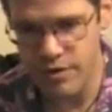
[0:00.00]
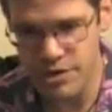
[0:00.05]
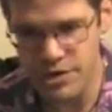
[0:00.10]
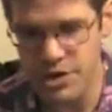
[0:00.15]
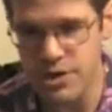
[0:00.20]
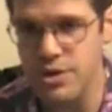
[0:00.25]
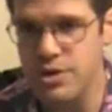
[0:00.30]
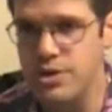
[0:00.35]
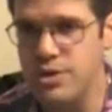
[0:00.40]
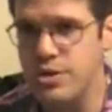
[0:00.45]
this
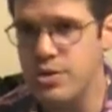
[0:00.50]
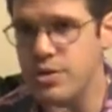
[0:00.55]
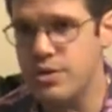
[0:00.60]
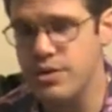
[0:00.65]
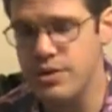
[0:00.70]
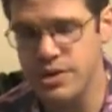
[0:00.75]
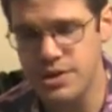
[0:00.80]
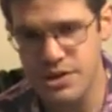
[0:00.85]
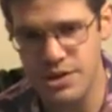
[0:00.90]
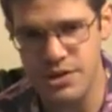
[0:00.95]
clue or
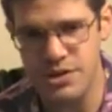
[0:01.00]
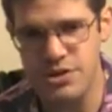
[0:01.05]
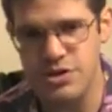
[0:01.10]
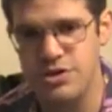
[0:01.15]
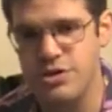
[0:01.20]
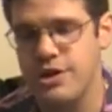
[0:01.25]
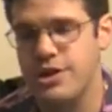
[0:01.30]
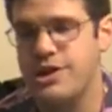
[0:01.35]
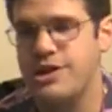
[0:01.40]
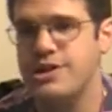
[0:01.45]
this
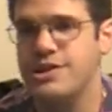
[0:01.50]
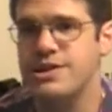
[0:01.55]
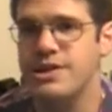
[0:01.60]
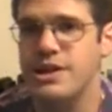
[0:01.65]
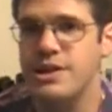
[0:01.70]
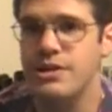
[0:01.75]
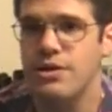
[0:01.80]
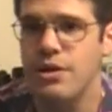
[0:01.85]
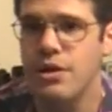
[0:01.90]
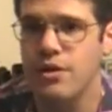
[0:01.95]
instruction
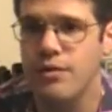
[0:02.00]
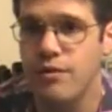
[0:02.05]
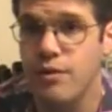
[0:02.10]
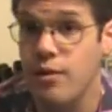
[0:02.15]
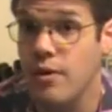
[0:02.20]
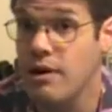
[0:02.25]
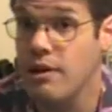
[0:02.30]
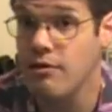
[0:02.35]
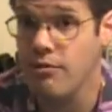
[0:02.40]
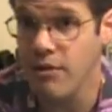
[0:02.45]
said to look
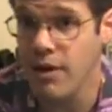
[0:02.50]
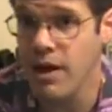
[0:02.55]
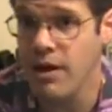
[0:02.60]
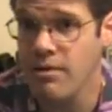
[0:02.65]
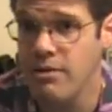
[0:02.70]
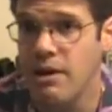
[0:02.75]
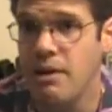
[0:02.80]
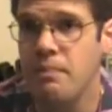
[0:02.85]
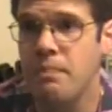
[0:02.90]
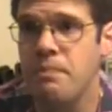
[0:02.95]
for, and he
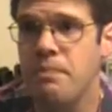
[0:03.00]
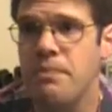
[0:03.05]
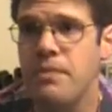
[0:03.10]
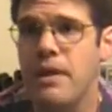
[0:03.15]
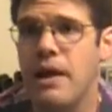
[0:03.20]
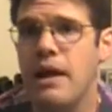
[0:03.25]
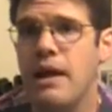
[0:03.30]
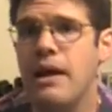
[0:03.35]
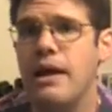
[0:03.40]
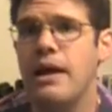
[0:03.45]
found it.
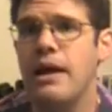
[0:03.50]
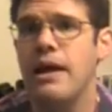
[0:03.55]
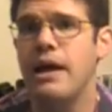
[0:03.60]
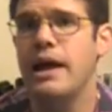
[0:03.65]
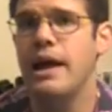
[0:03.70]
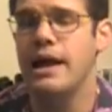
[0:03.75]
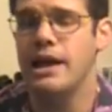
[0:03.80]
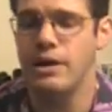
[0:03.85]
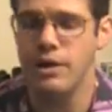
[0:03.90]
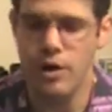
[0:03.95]

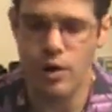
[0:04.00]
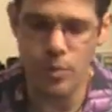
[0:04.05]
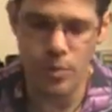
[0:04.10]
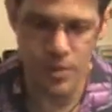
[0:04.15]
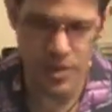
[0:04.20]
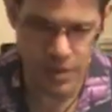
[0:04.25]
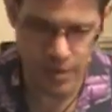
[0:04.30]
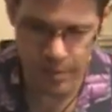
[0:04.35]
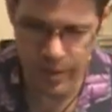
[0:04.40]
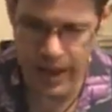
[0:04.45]
And he
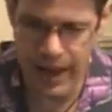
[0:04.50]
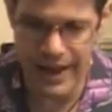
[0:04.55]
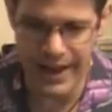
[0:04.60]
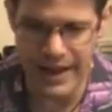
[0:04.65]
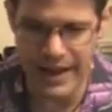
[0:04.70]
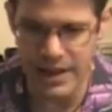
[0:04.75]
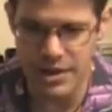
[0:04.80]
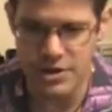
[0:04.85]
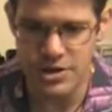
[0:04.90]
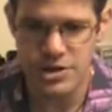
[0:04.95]
opened the
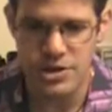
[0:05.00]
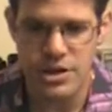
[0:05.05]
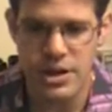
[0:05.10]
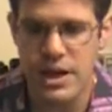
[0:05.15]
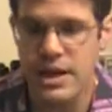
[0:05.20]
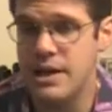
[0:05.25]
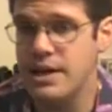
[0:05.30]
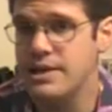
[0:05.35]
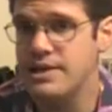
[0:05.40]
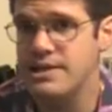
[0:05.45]
package,
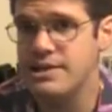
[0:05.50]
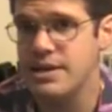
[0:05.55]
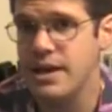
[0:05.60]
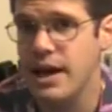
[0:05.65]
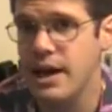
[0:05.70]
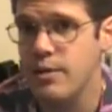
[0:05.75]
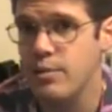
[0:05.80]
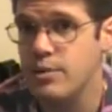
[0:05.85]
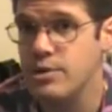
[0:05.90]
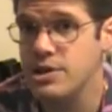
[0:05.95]
and
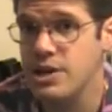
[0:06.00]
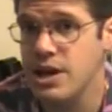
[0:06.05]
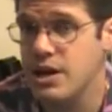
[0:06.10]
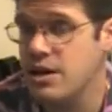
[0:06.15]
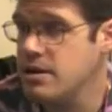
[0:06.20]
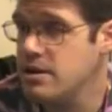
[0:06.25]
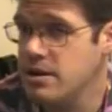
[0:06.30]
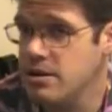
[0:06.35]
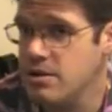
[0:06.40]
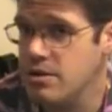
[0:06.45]
inside was yet
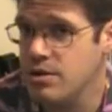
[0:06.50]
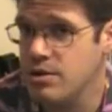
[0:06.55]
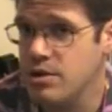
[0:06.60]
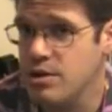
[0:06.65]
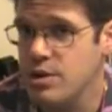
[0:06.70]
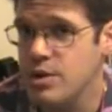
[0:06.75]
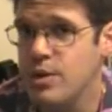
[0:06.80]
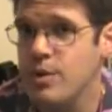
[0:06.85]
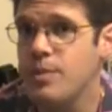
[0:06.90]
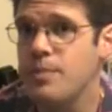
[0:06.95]
another
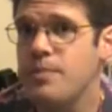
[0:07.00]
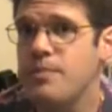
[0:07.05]
clue